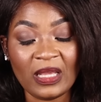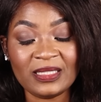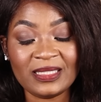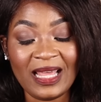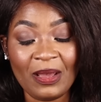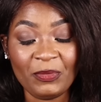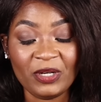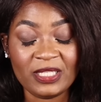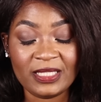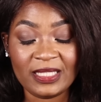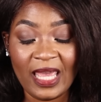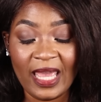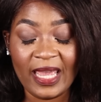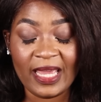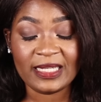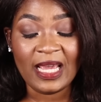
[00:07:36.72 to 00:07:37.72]
Somebody
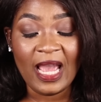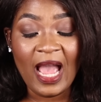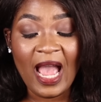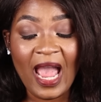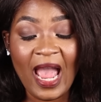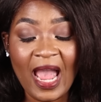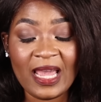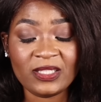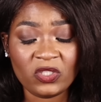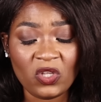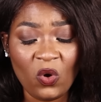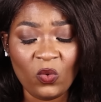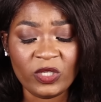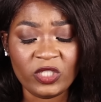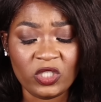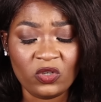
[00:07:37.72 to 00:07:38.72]
said, I so
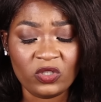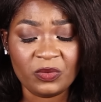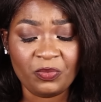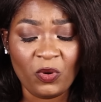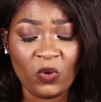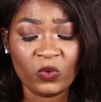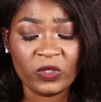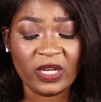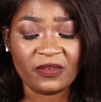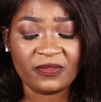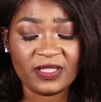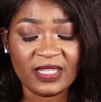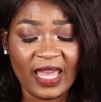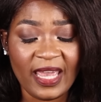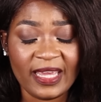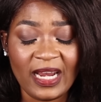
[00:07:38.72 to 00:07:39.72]
wish those people would have
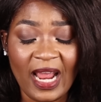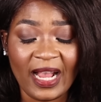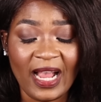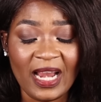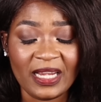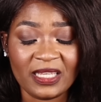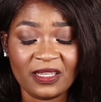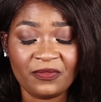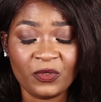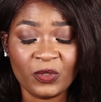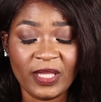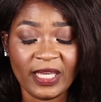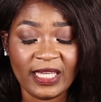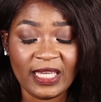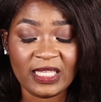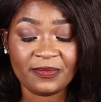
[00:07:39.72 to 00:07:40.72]
said, "I can't give you
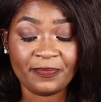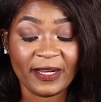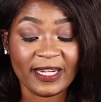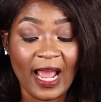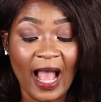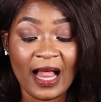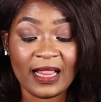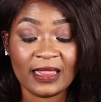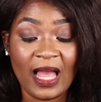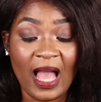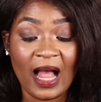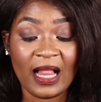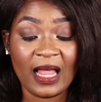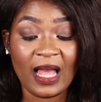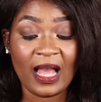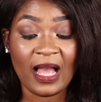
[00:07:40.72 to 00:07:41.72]
the keys, but I'll
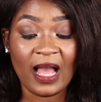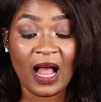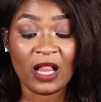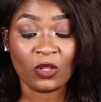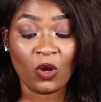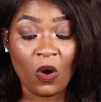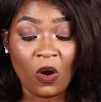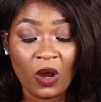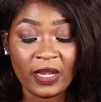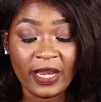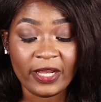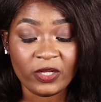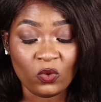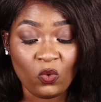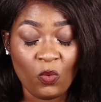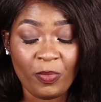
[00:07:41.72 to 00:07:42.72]
I'll, I'll call
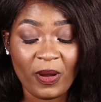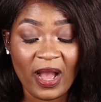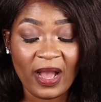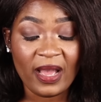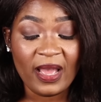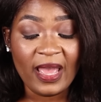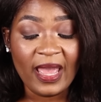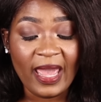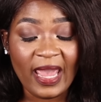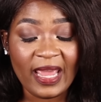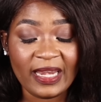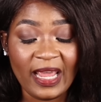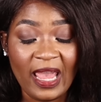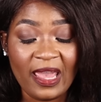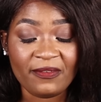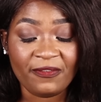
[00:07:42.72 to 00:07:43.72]
an Uber
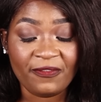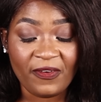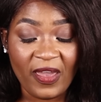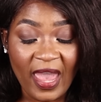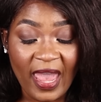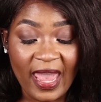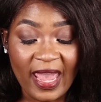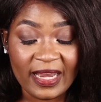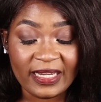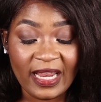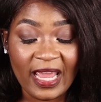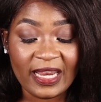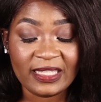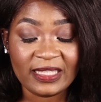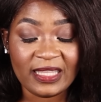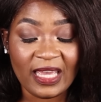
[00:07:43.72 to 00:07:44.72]
and a van
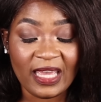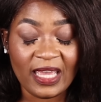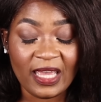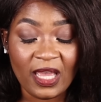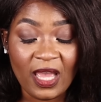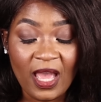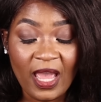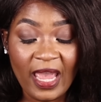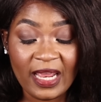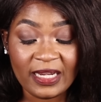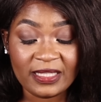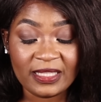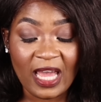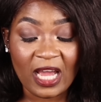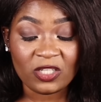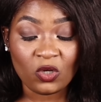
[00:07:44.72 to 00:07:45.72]
at the
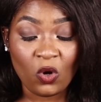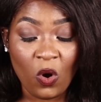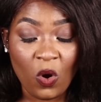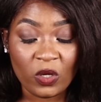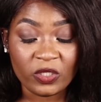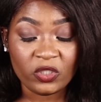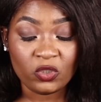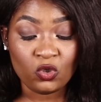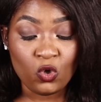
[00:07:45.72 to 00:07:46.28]
at that cost."